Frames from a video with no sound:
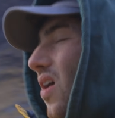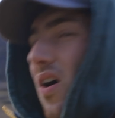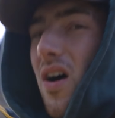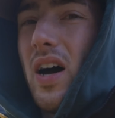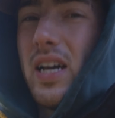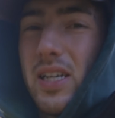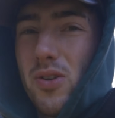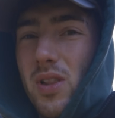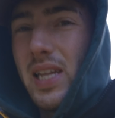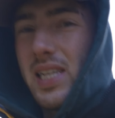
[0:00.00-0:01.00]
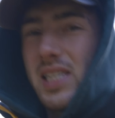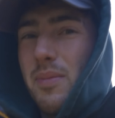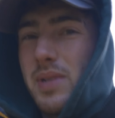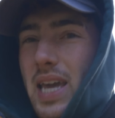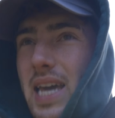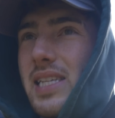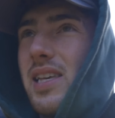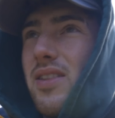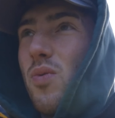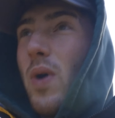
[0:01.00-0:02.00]
Oh, so the latest update is
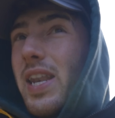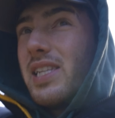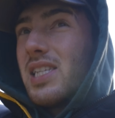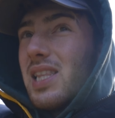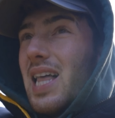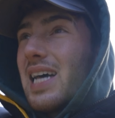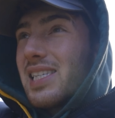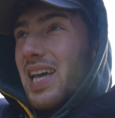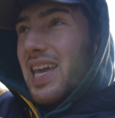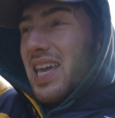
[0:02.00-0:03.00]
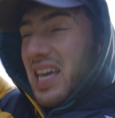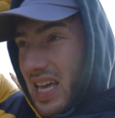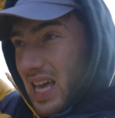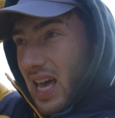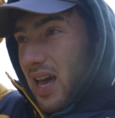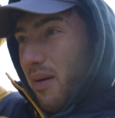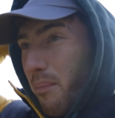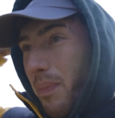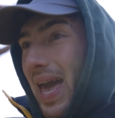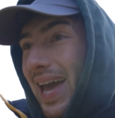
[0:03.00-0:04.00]
that the wind last night
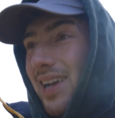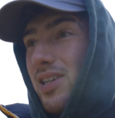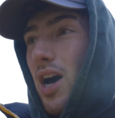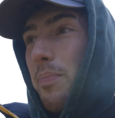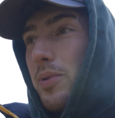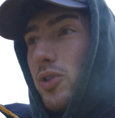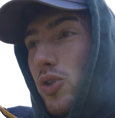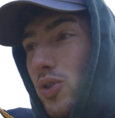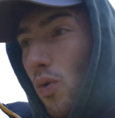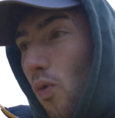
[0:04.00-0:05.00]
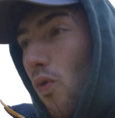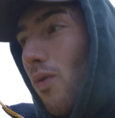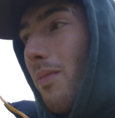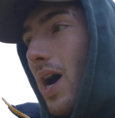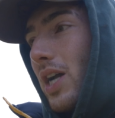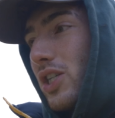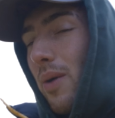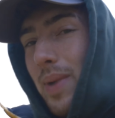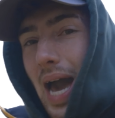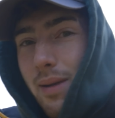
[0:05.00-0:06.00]
picked up so much
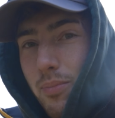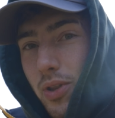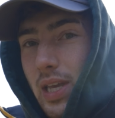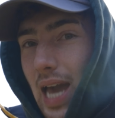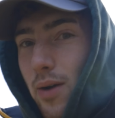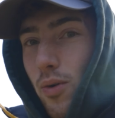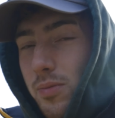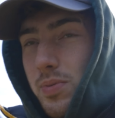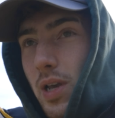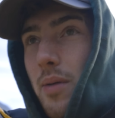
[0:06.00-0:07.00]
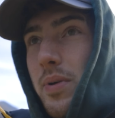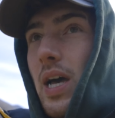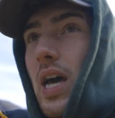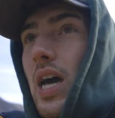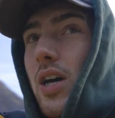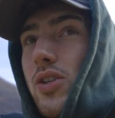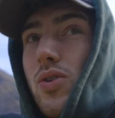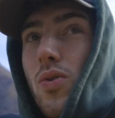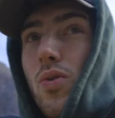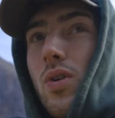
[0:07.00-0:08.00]
and we hadn't put the guy ropes up
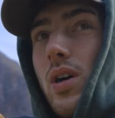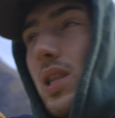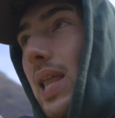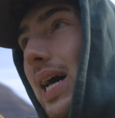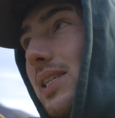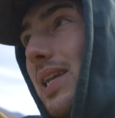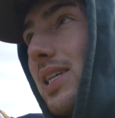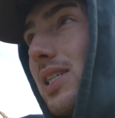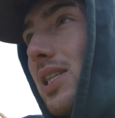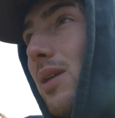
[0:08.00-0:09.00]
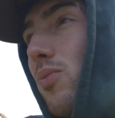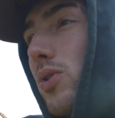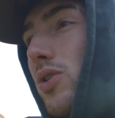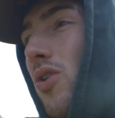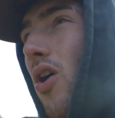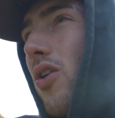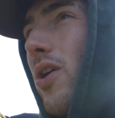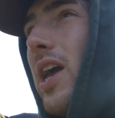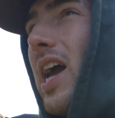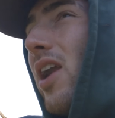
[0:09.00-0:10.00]
so last night's sleep was not great.